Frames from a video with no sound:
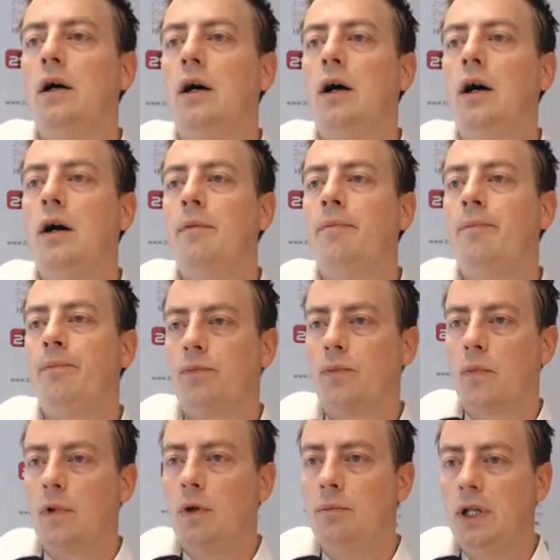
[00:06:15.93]

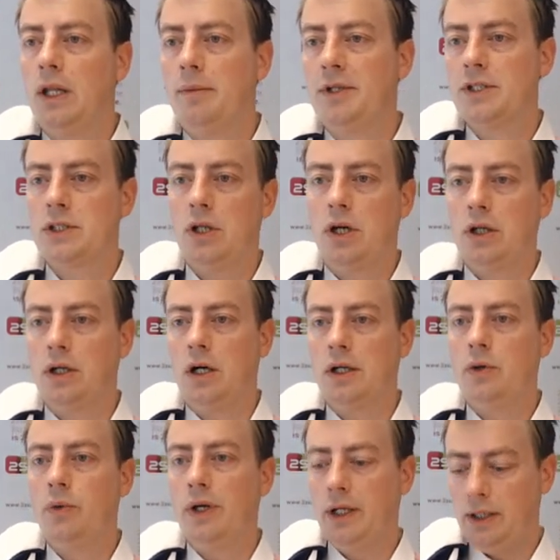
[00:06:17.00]
But let me just log on
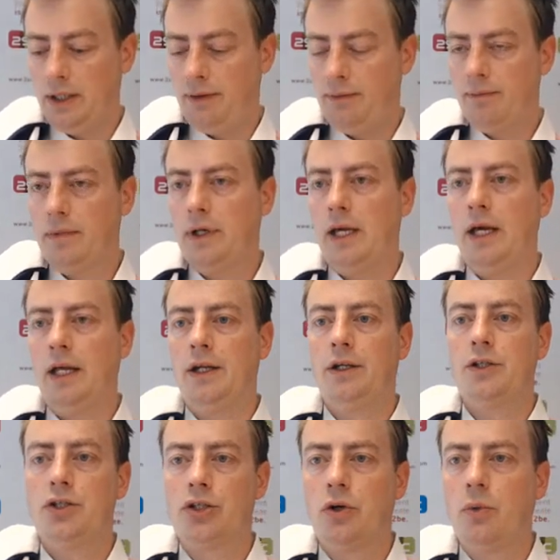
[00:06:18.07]
quickly and
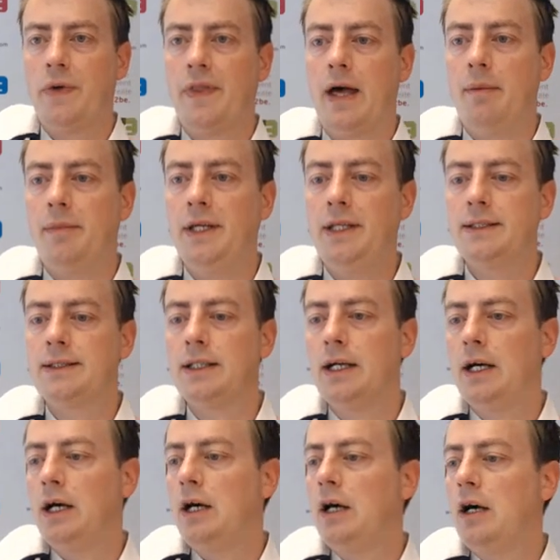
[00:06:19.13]
show what that means.
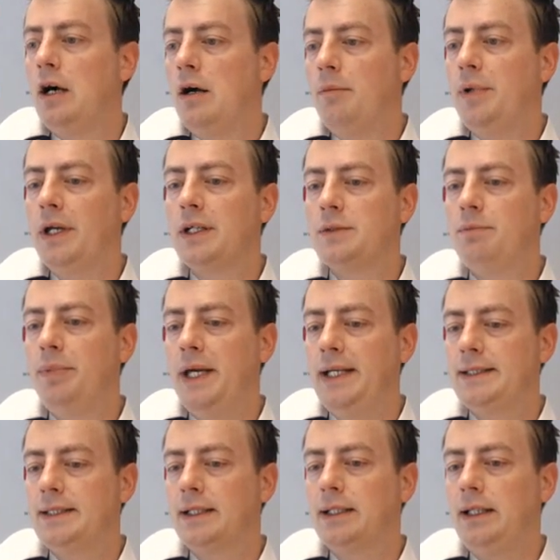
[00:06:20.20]
Because
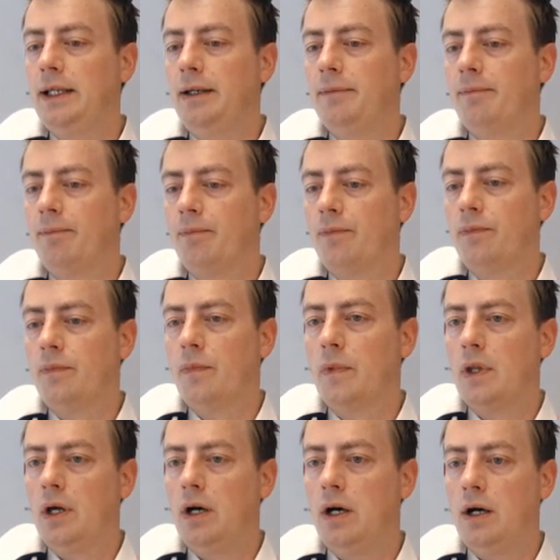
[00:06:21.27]
basically,
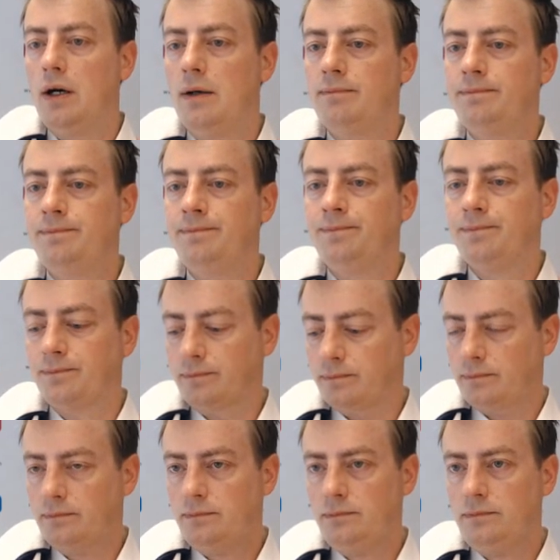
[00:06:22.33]
let
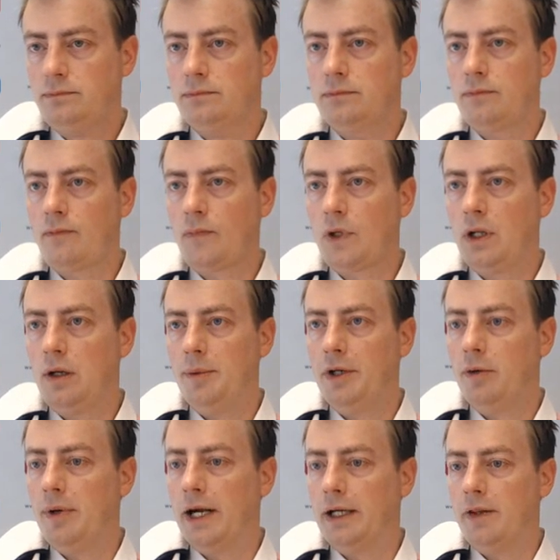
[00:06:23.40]
me
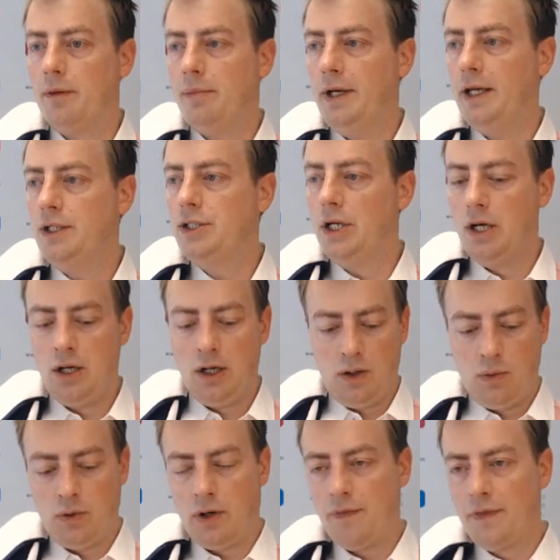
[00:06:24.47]
go back to the page.
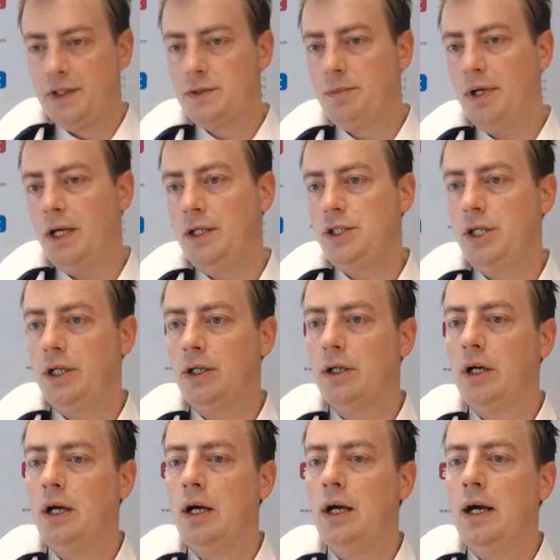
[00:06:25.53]
We're on this page
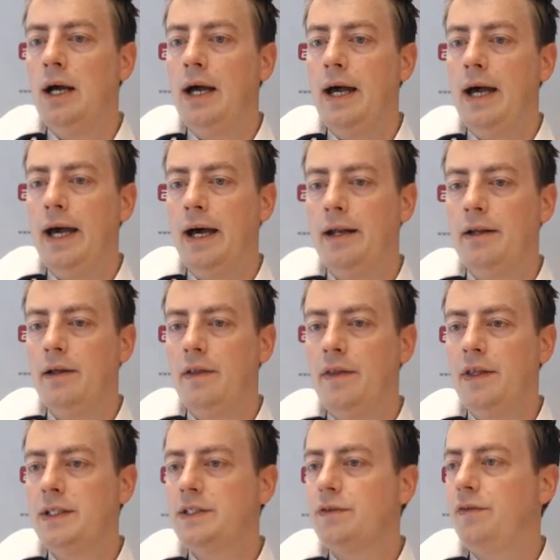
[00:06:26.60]
here. And
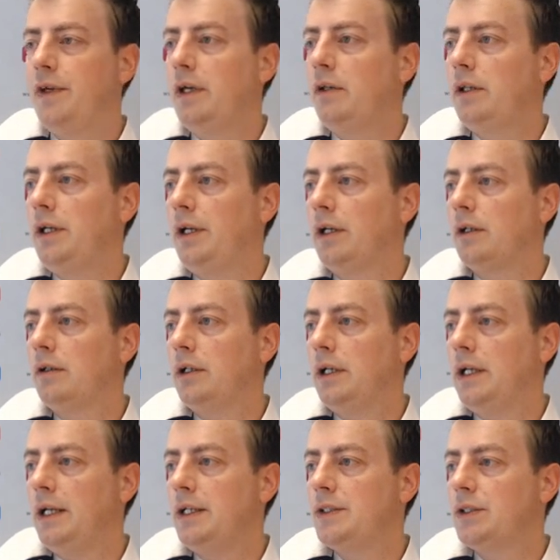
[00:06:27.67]
this field here
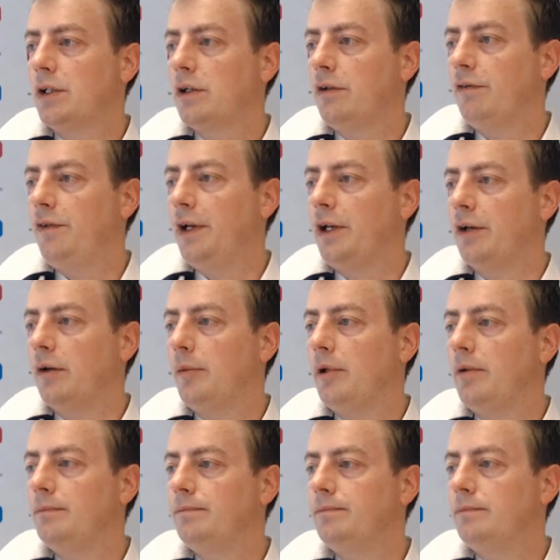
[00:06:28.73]
is
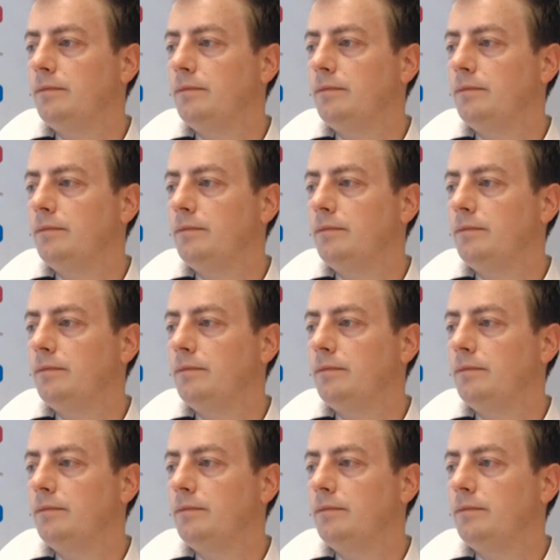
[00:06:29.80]
configurable.